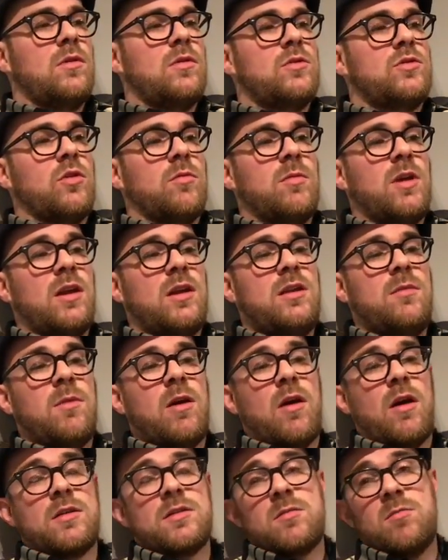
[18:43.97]
dropped me an
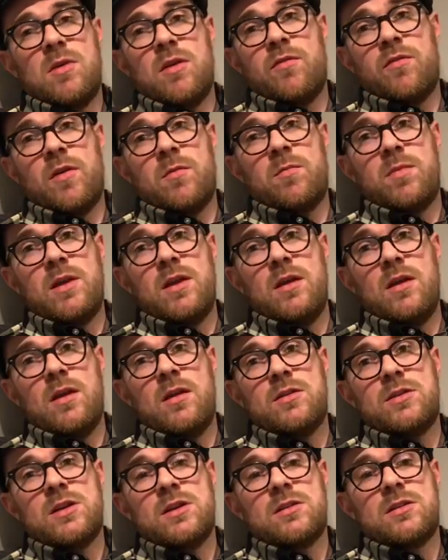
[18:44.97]
email asking me if I'd be
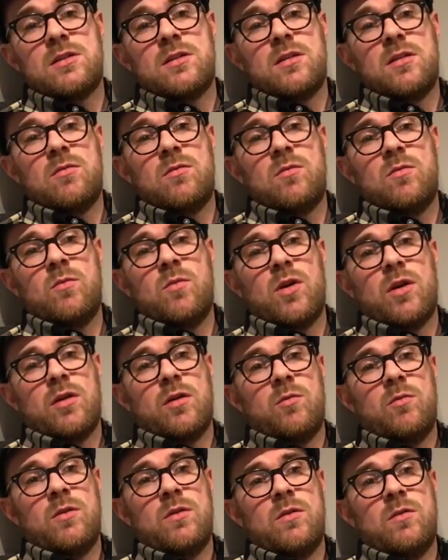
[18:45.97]
interested in
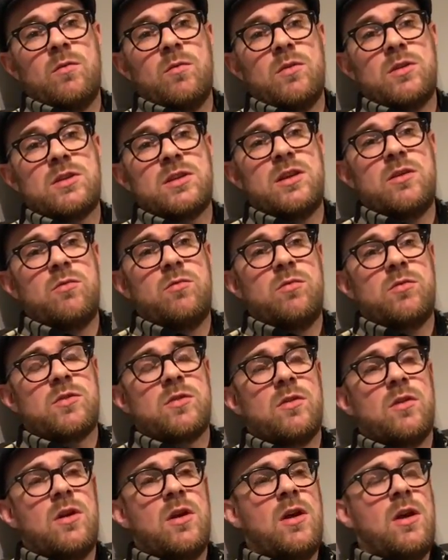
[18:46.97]
working with Seal.
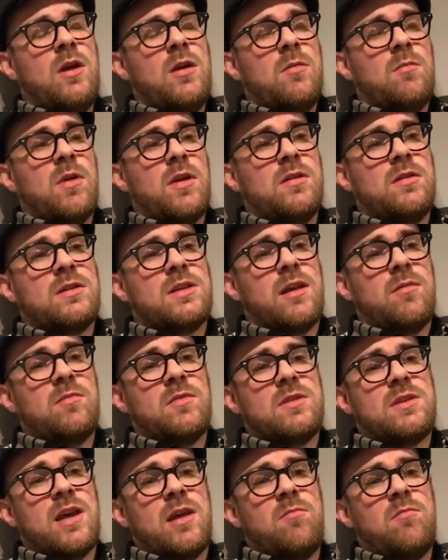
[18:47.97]
So, but
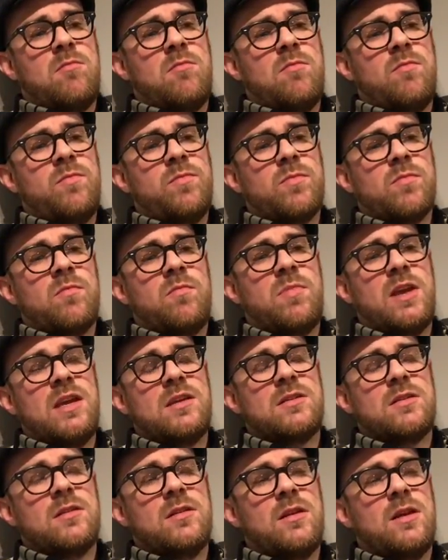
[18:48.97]
Tim,
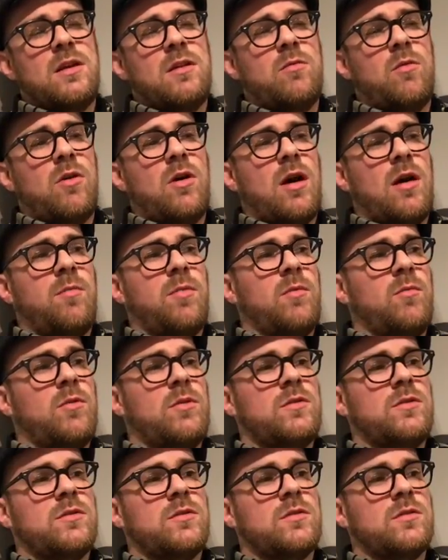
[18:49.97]
basically what happened
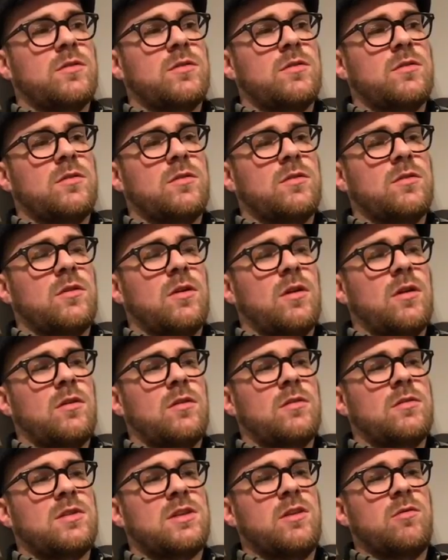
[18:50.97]
was
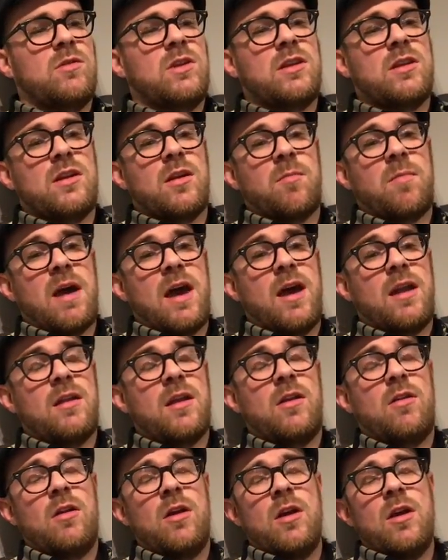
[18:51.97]
Seal needed a band,
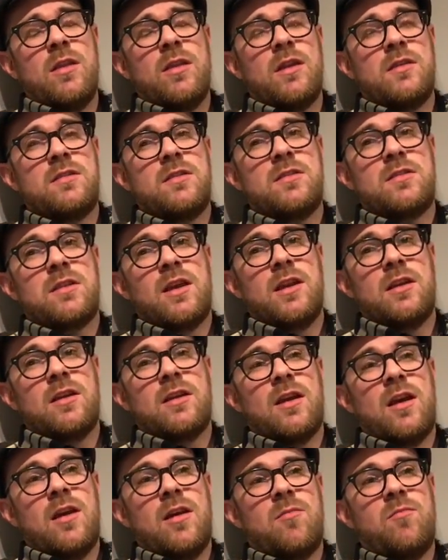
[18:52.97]
and this is like
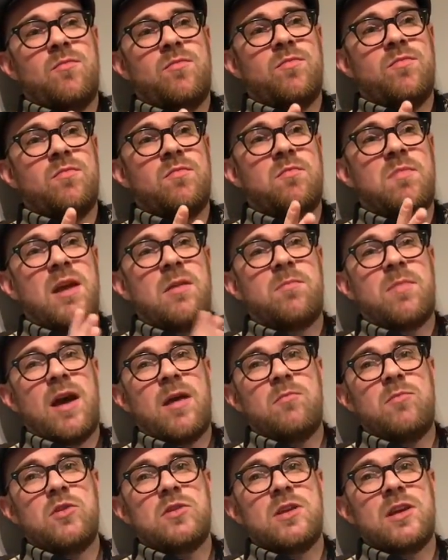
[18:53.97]
big
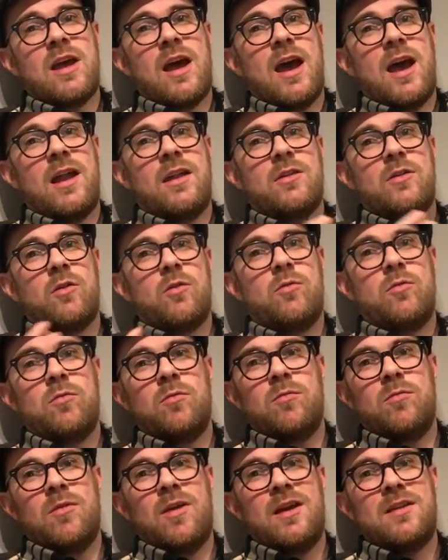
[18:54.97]
band music and all
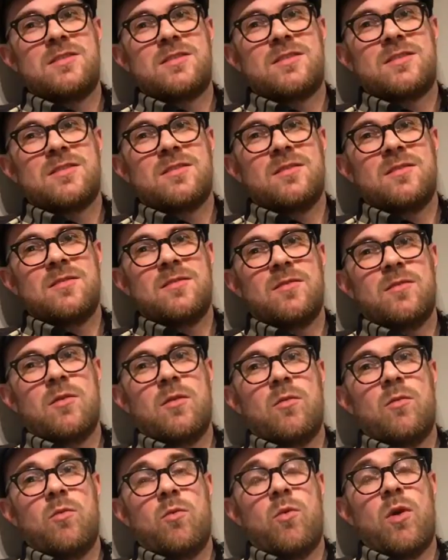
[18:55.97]
his
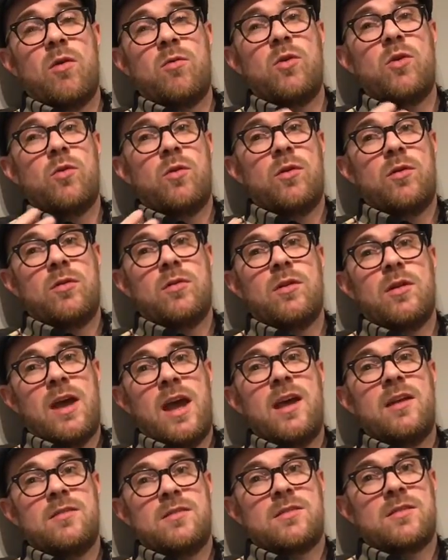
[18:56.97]
well-known
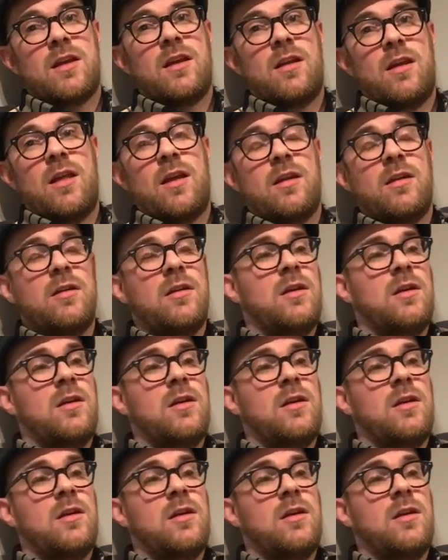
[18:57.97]
hits kind of thing.